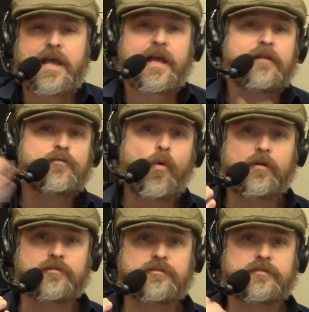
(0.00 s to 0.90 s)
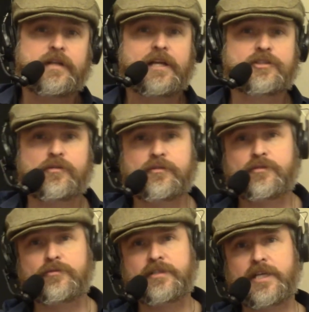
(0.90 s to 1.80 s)
And of course, the National
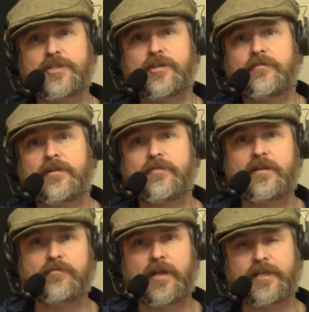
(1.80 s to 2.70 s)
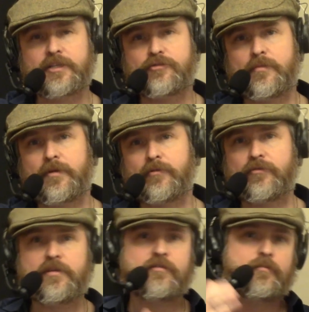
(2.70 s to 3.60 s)
Association of Innovative Lighting Distributors.
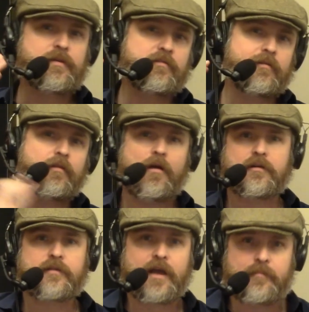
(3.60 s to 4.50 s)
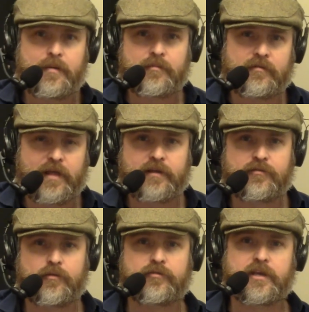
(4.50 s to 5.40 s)
TCP is a longtime member of that
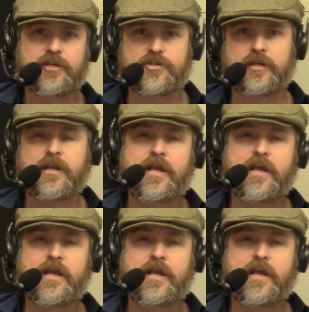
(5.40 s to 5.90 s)
association.